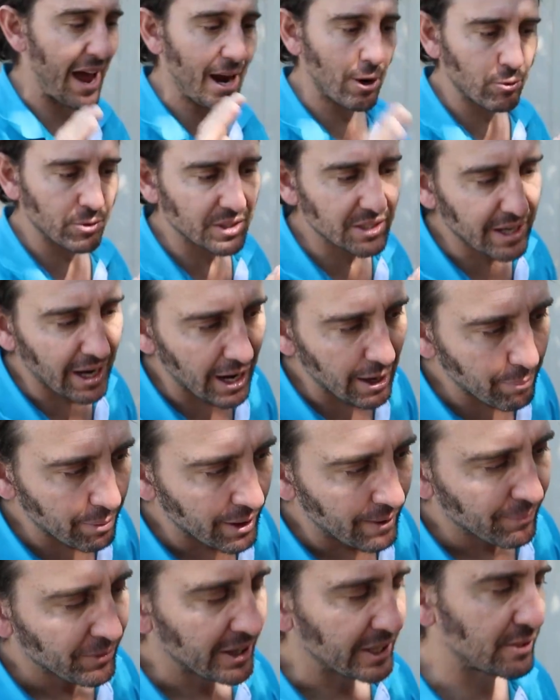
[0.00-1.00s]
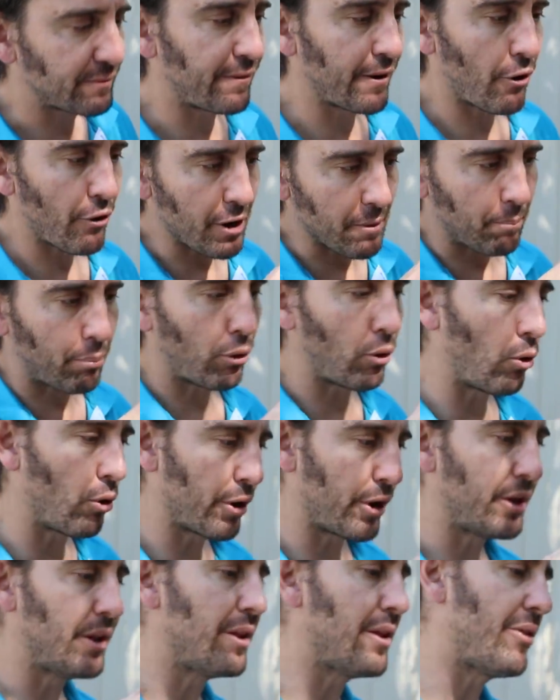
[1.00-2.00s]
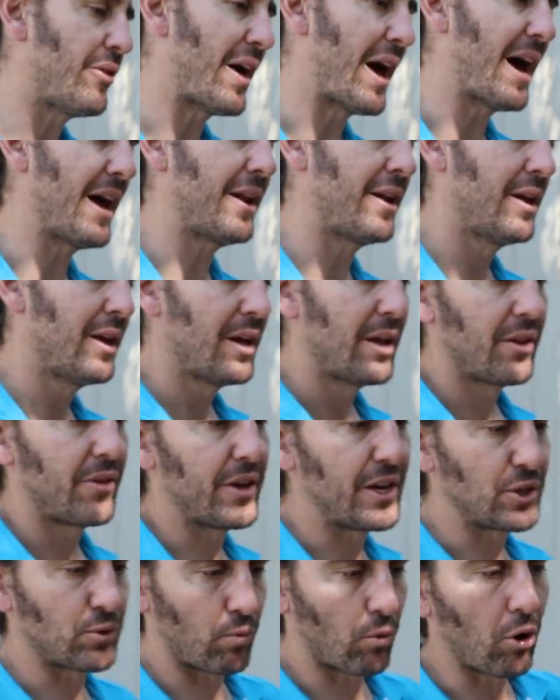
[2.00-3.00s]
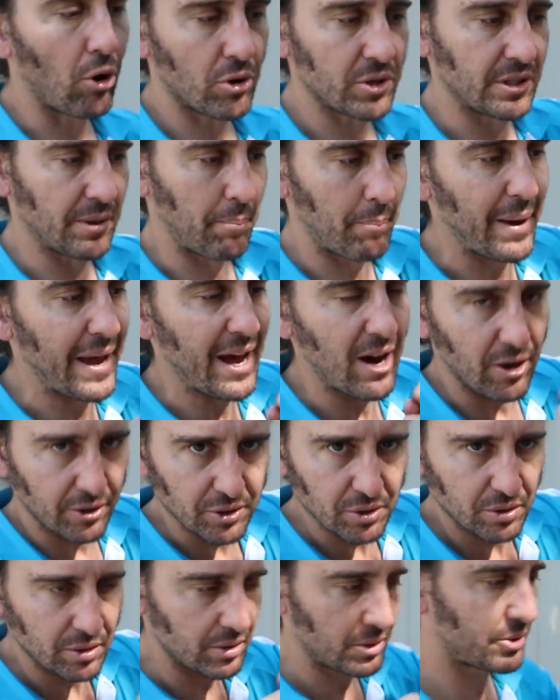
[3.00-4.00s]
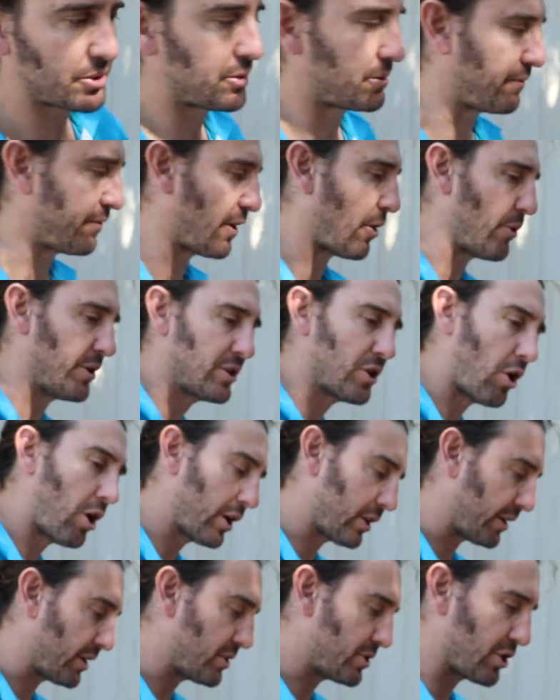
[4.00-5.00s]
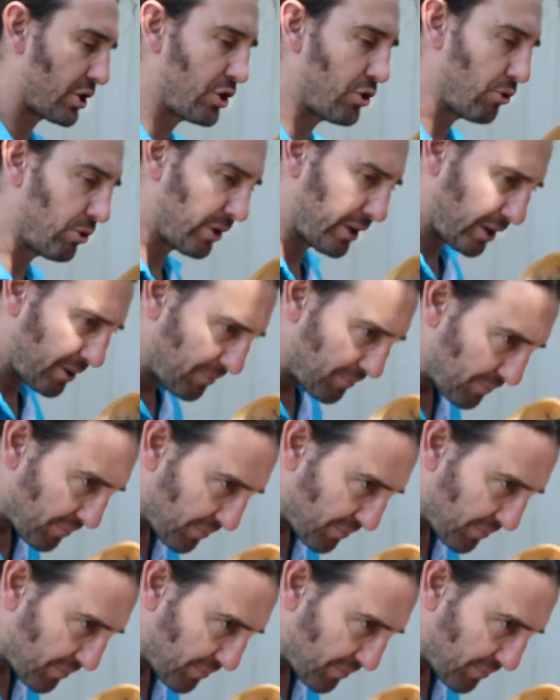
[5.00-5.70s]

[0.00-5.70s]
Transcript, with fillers: aquascape, it's very important that these rocks are bound very tightly and securely.